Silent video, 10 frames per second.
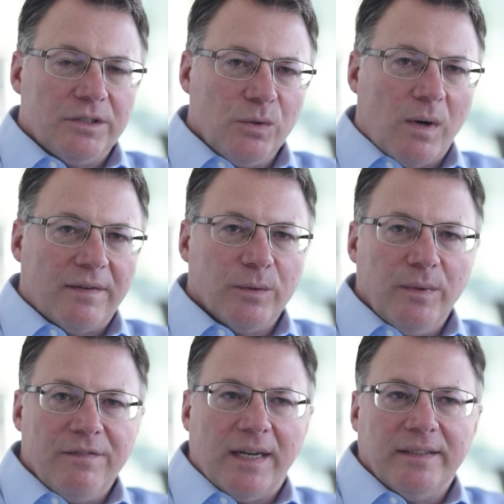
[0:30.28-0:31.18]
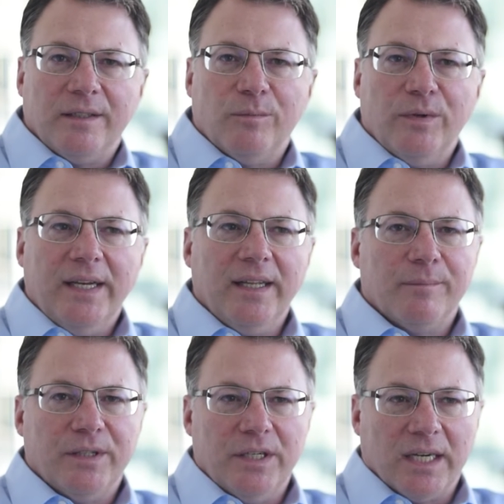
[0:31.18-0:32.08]
Too often we find that the breeding
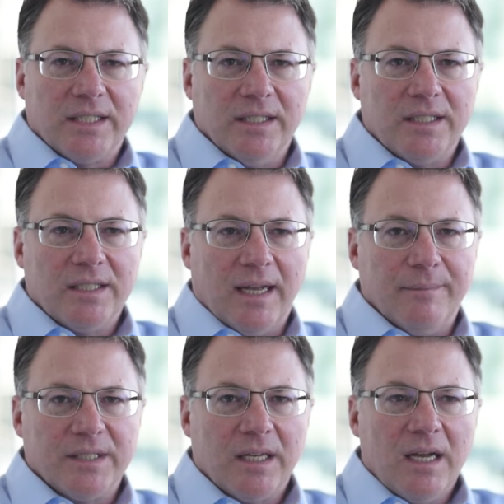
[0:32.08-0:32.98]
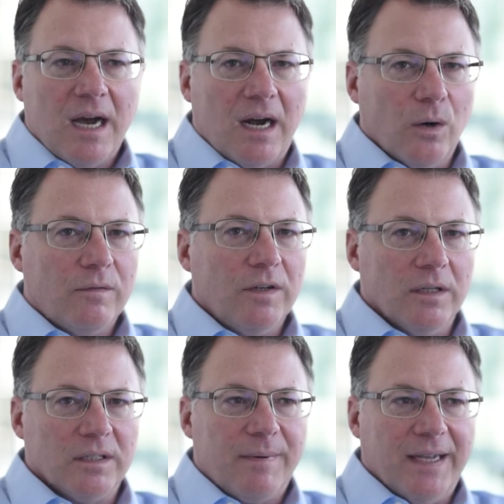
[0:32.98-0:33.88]
and production steps are
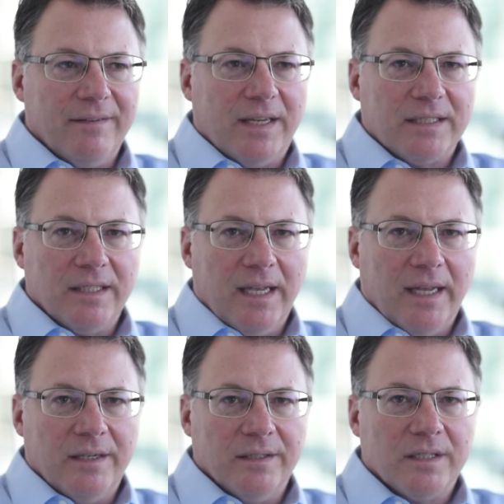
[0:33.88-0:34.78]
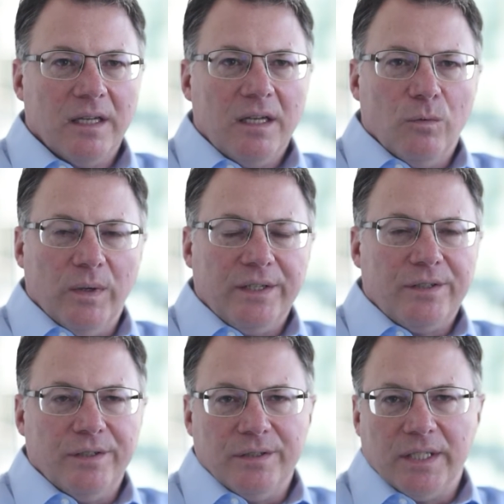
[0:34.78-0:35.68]
overlooked by investigators when
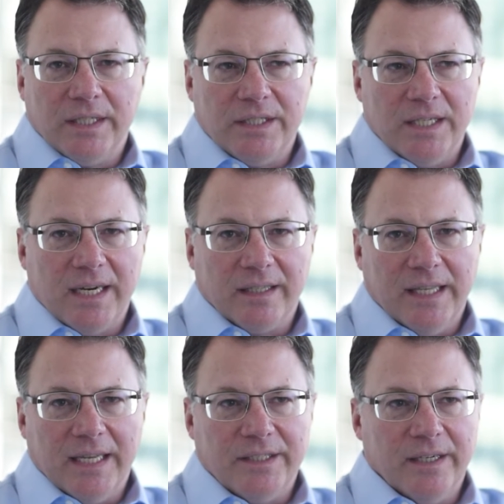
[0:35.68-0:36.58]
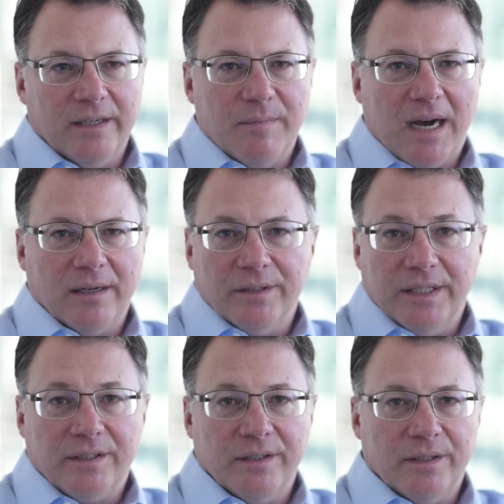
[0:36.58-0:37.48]
introducing a genetically engineered model
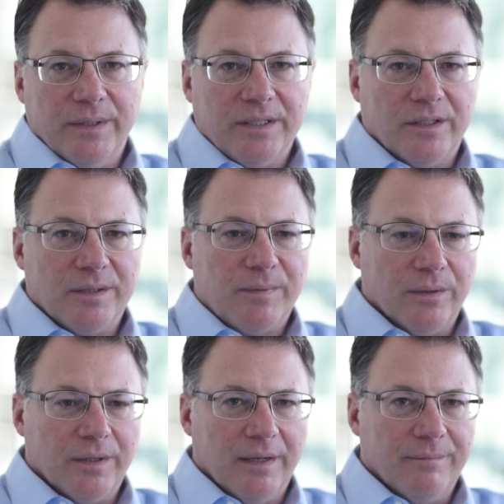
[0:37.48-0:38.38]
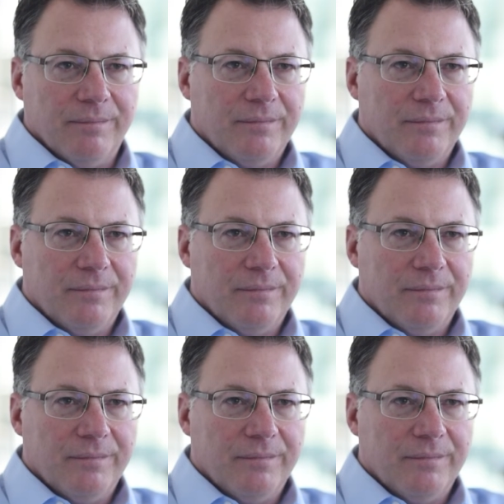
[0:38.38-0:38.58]
into their research program.